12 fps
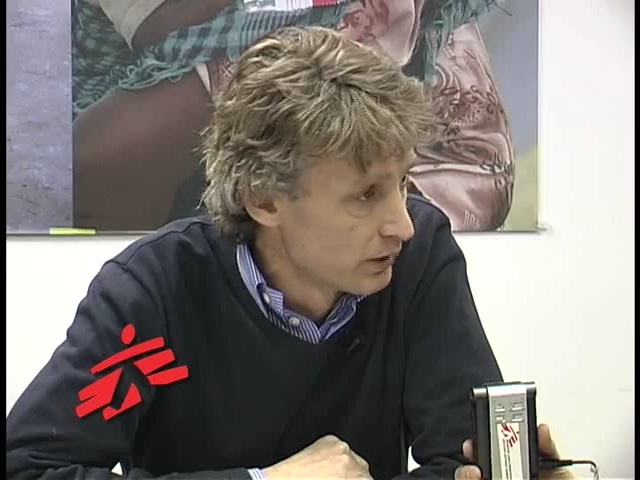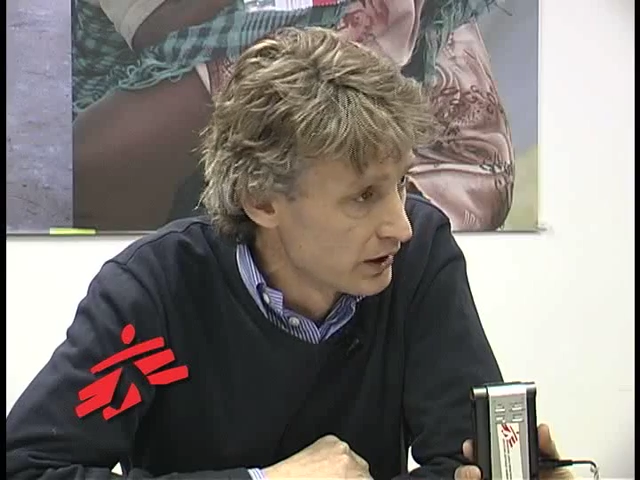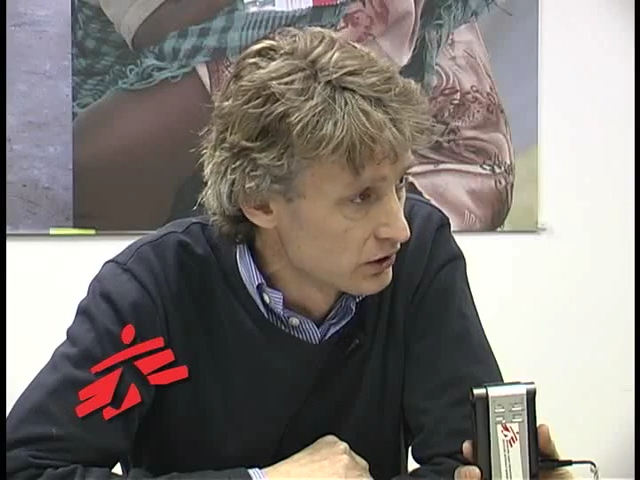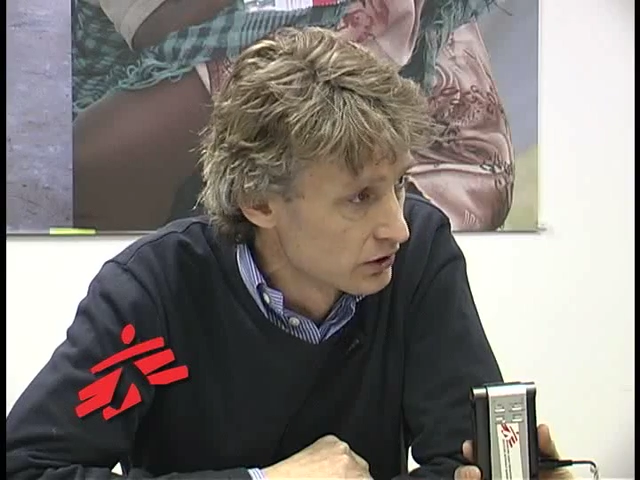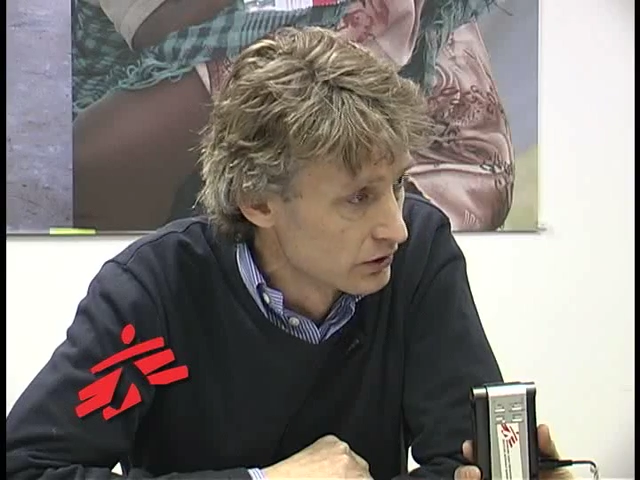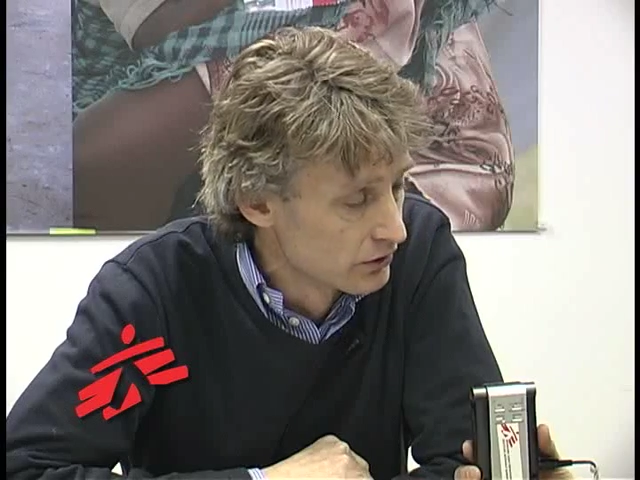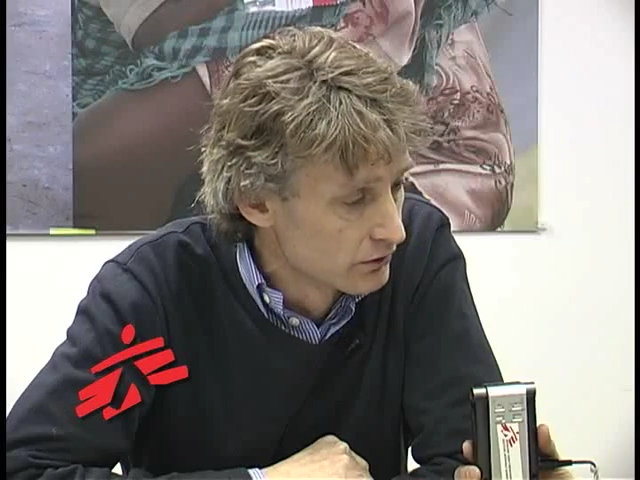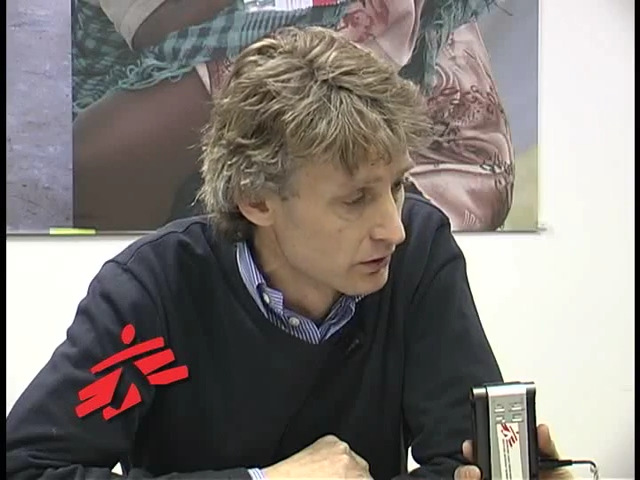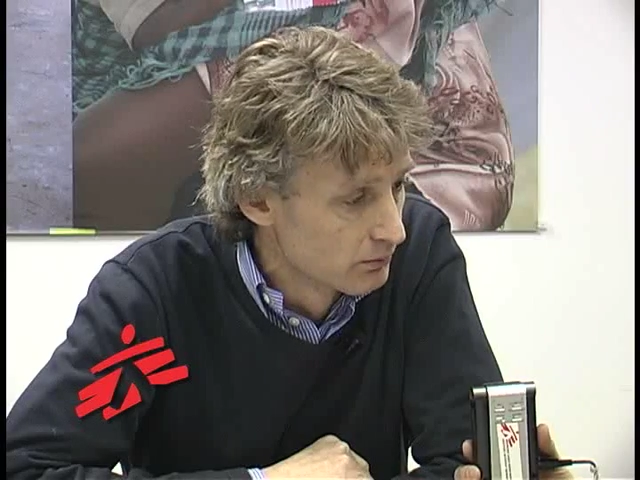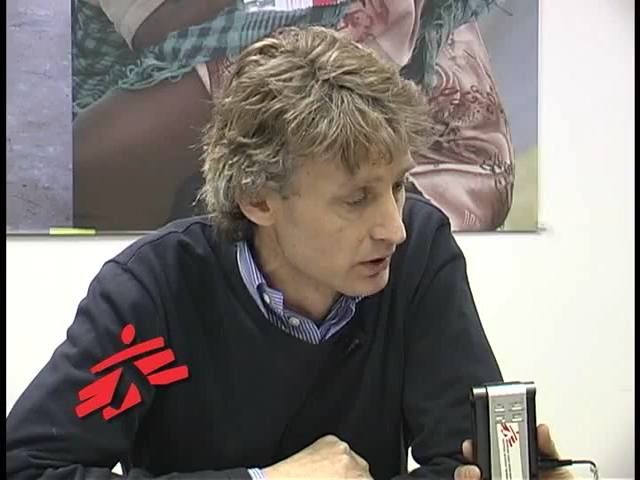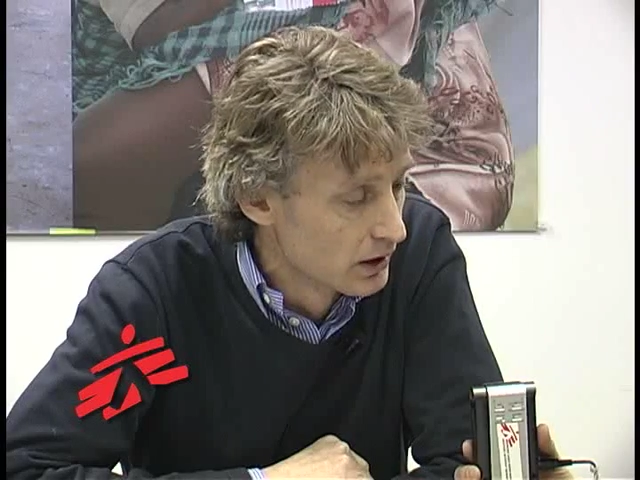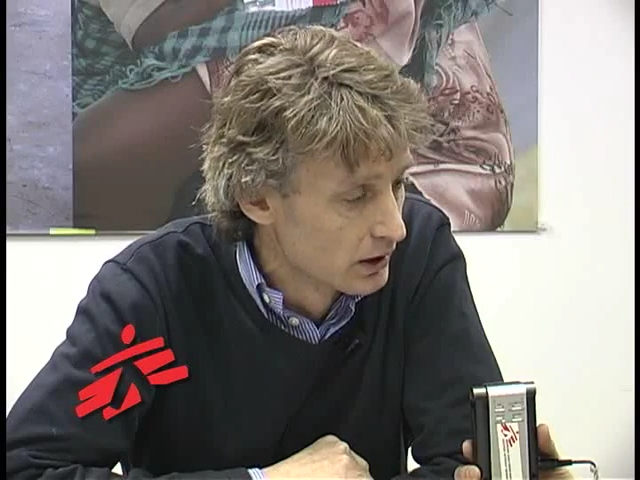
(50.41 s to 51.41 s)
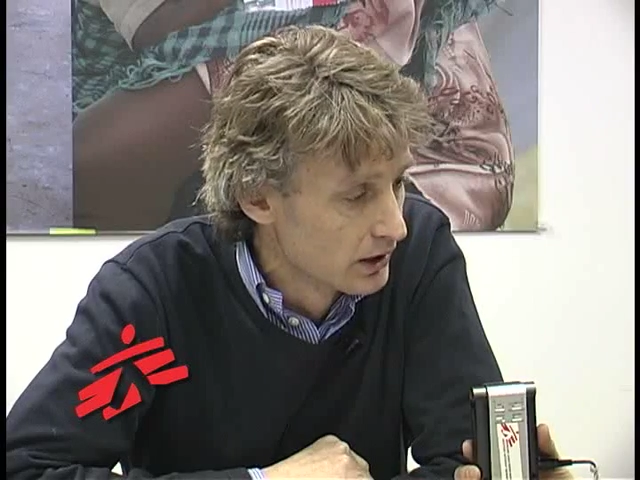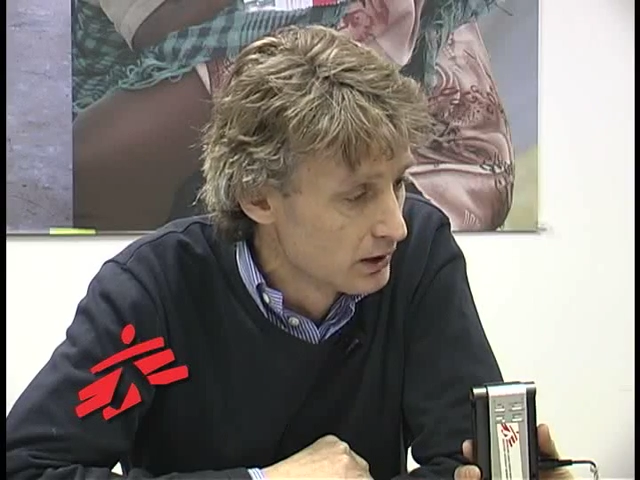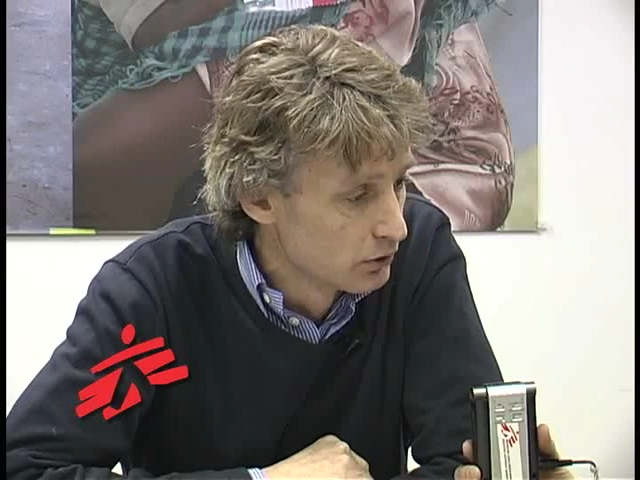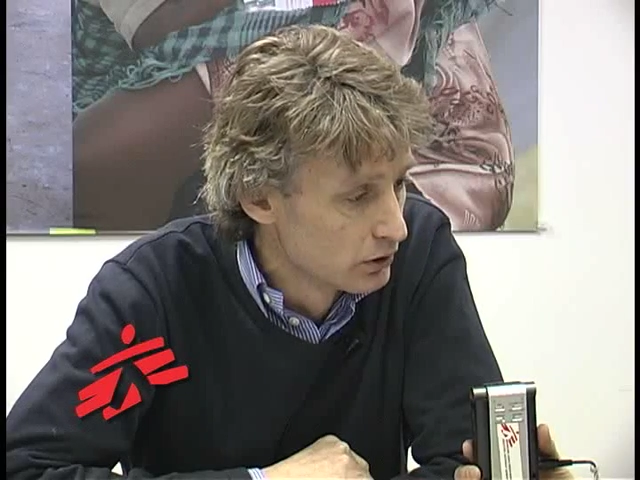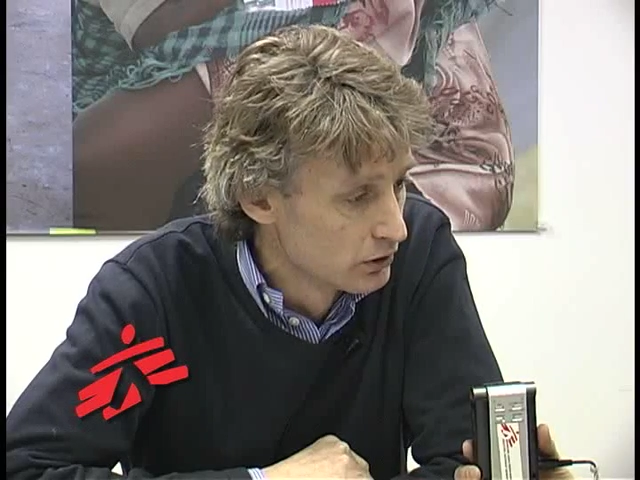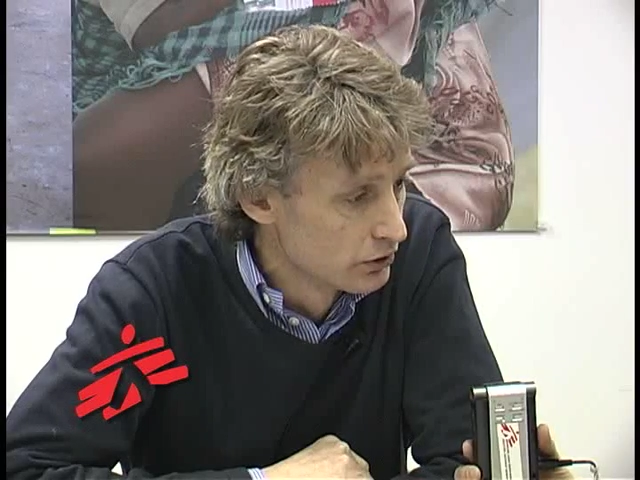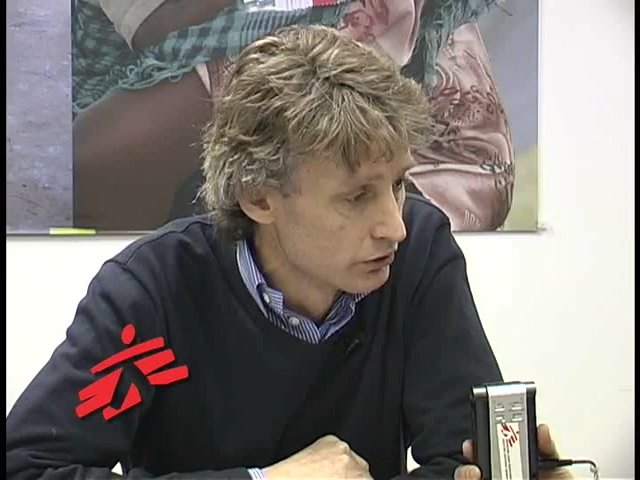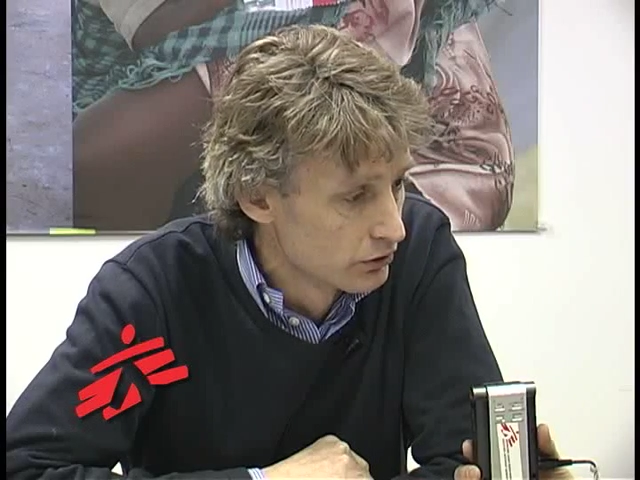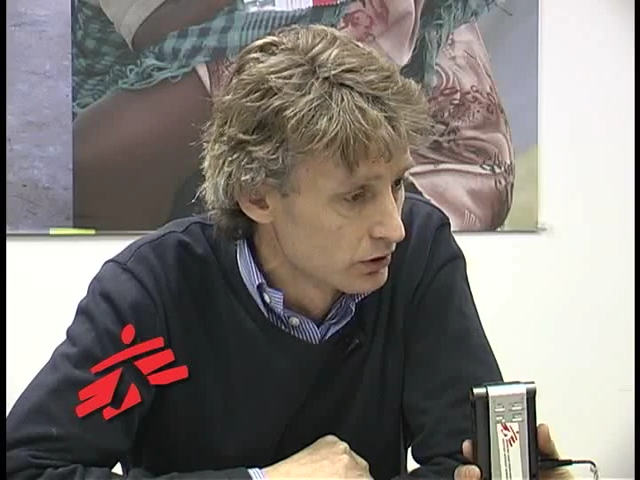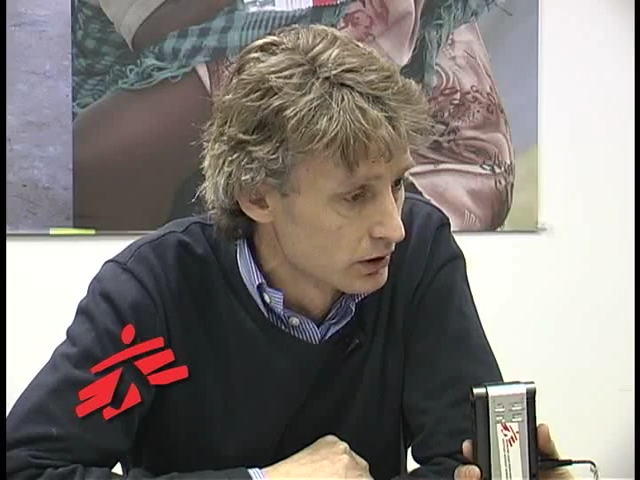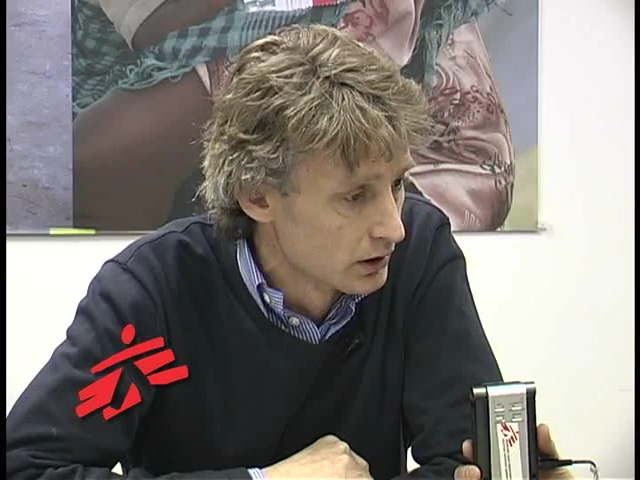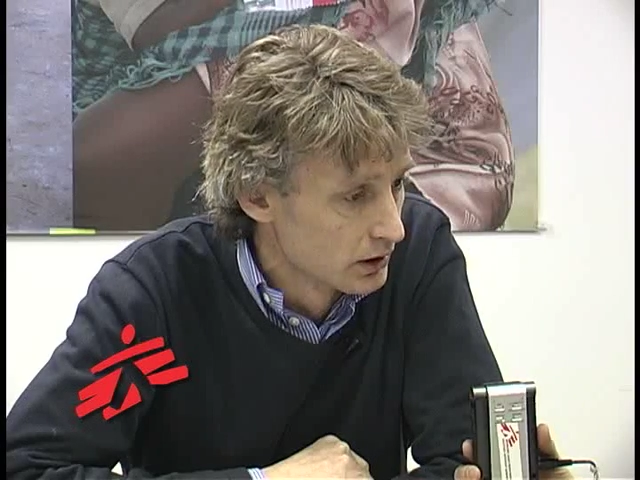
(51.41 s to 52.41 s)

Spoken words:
patients from neighbourhoods